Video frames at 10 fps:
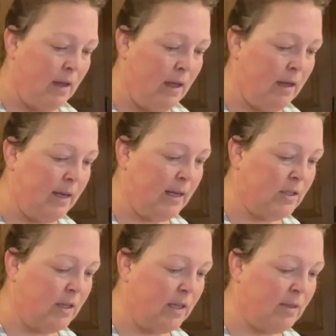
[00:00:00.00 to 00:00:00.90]
in each
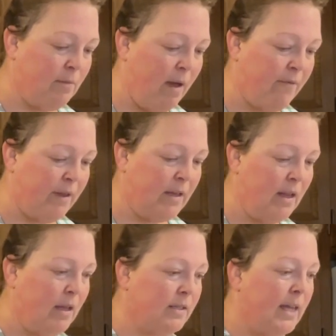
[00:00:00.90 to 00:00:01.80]
of these muffin
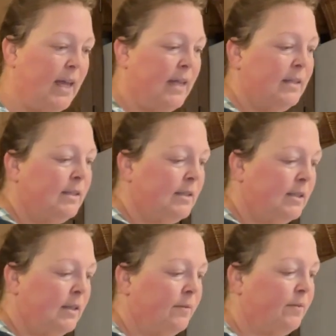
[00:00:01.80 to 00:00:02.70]
tins,
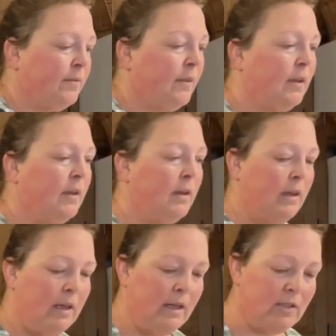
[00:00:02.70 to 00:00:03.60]

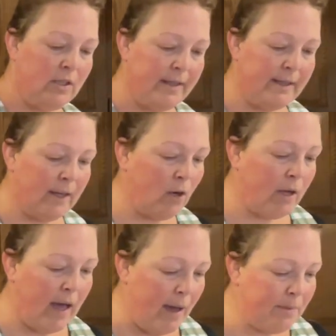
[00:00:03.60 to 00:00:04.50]
each of these little
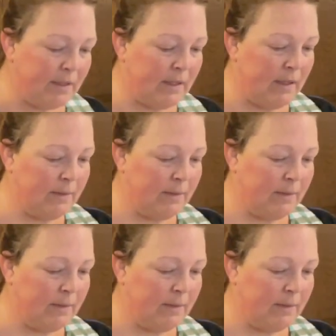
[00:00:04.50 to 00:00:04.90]
cups.